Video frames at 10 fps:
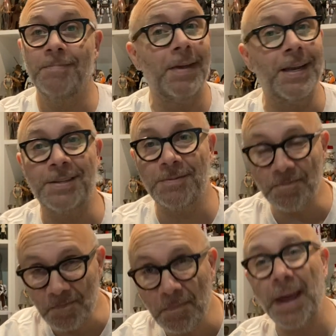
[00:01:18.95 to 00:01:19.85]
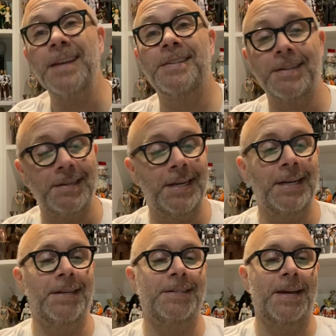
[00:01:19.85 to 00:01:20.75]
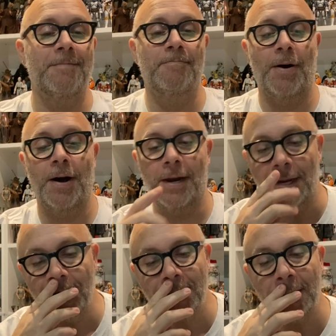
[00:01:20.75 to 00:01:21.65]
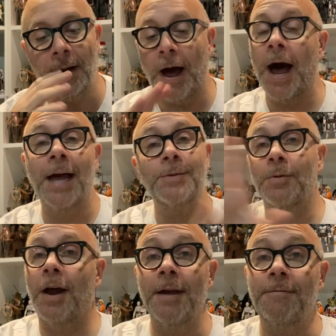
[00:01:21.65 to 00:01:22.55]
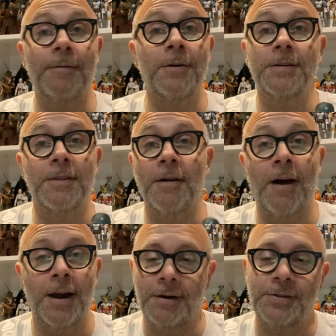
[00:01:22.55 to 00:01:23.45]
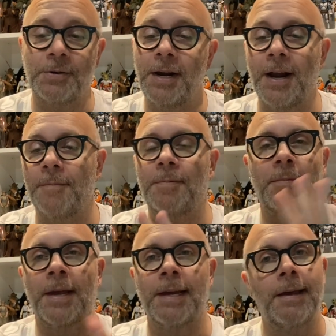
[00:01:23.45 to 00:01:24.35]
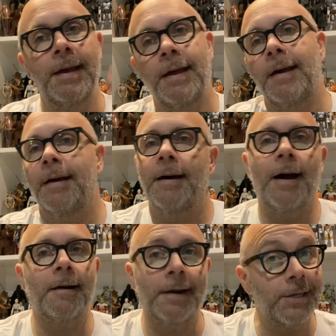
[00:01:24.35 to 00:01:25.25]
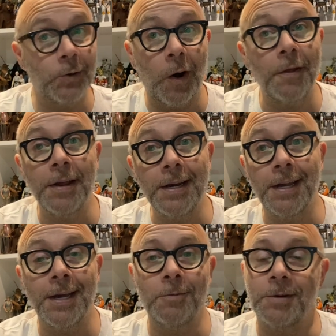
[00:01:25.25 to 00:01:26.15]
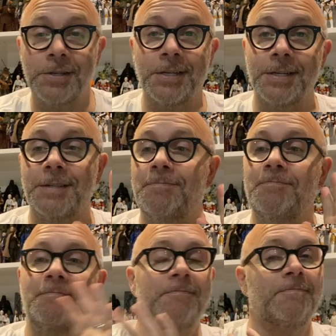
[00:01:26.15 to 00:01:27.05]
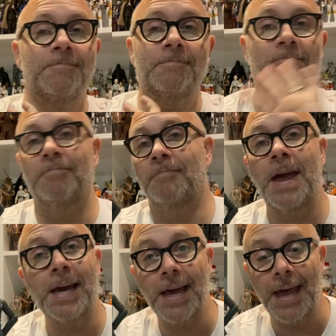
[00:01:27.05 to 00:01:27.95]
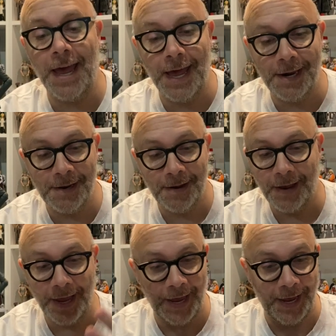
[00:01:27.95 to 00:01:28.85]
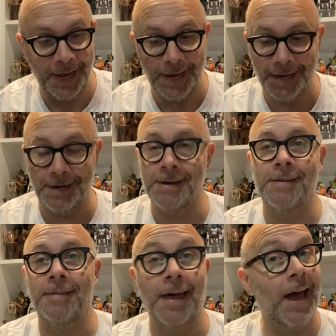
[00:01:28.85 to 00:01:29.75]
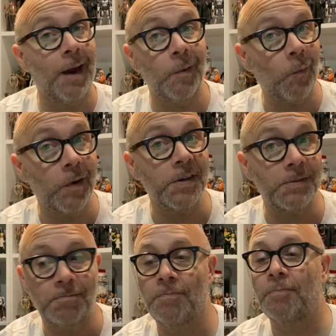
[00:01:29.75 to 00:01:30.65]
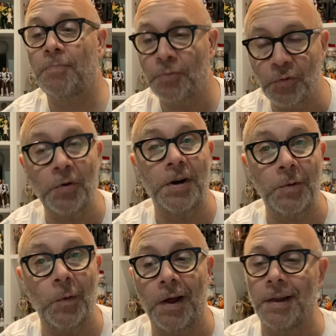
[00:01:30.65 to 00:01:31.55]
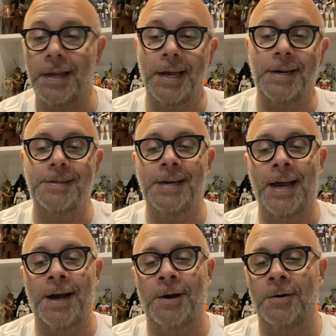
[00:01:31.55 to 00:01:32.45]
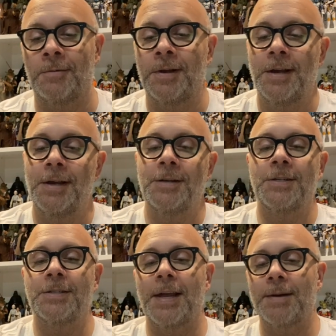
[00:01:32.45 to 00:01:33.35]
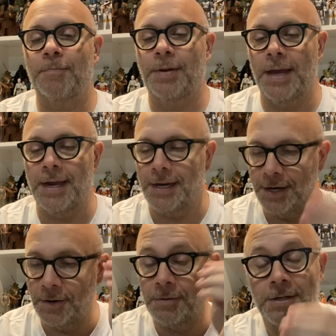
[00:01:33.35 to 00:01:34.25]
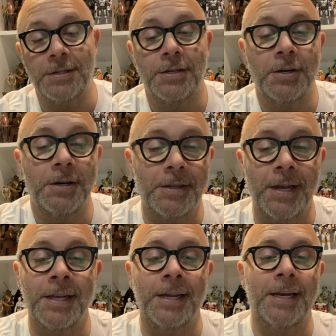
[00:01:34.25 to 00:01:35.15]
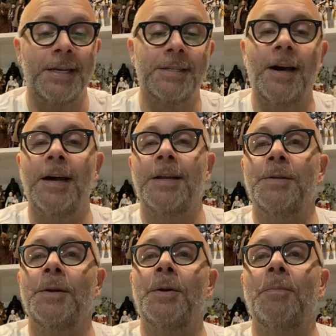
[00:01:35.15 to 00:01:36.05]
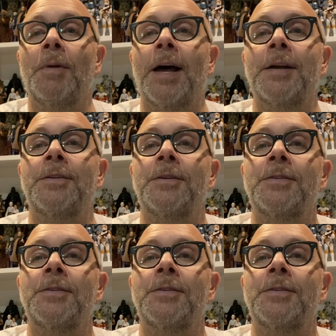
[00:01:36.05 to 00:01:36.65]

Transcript: It's basically the same body. So that's what I first thought straight up. I'm like, all right, so all they did was just make a head, and that was pretty well it. Now, just like Piett here, which is a good thing that he's got his little blaster.